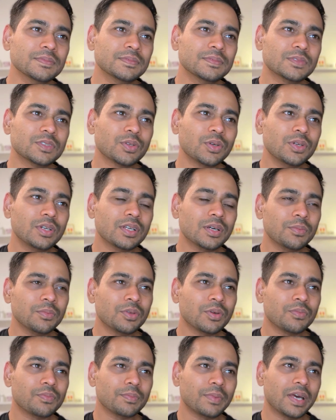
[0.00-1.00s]
so in terms
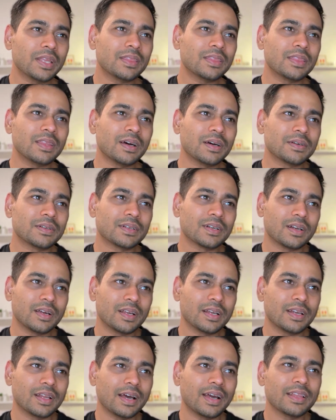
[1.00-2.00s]
of metta
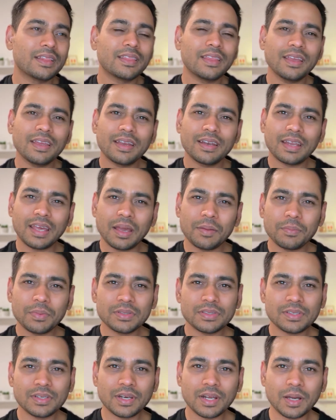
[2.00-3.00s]
right i think it
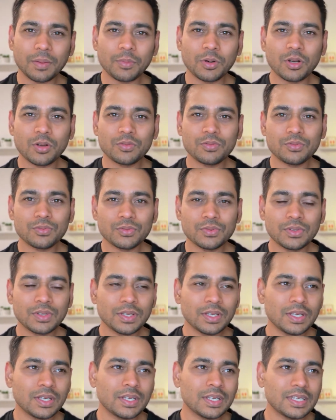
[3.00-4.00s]
happens in couple of
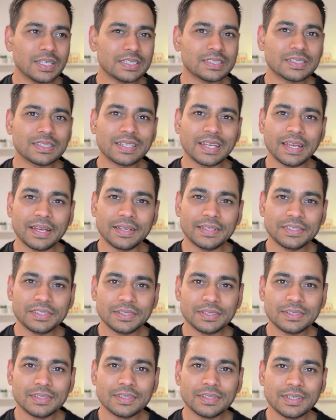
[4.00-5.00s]
stages
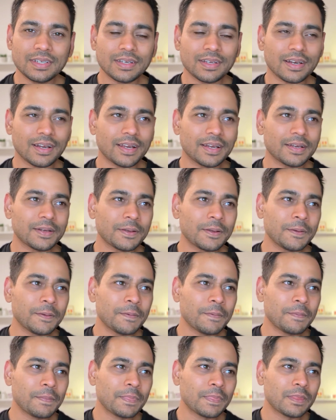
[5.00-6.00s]
right
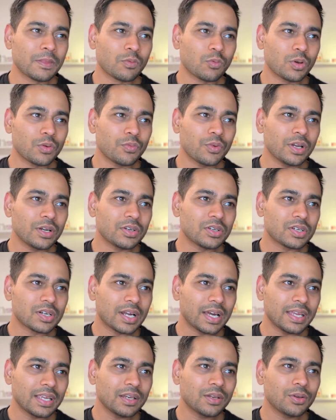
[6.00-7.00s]
what we are
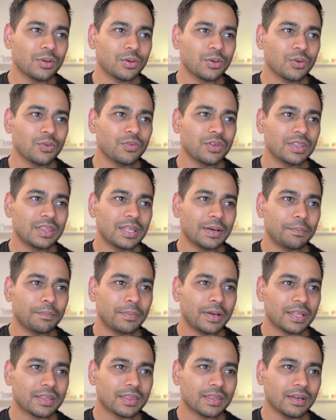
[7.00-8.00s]
trying to do with the
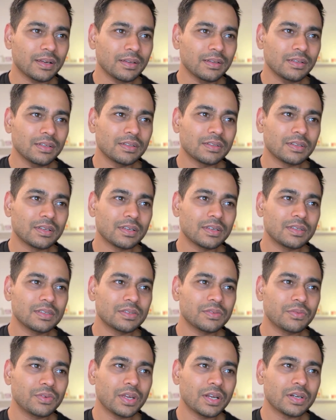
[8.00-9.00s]
metta
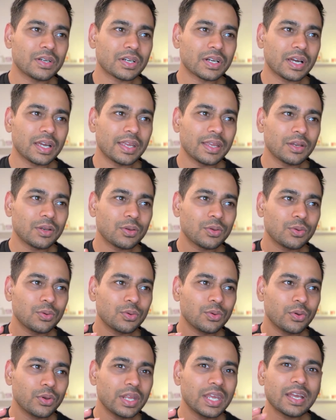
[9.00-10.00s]
is we are trying to
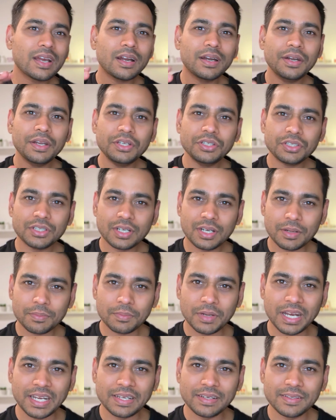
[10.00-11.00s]
recondition our
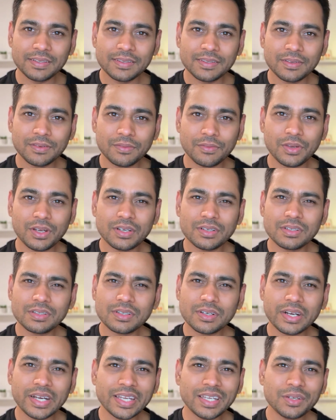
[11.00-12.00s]
mind we are
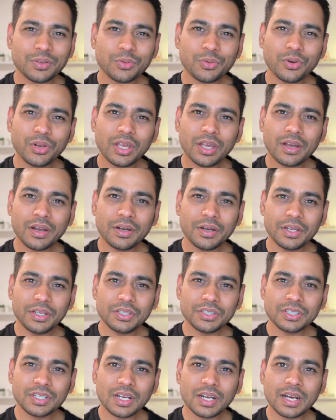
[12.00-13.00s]
trying to
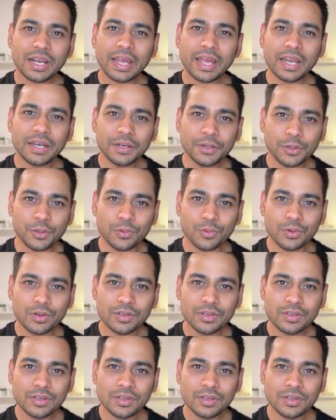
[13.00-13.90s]
recondition our attitude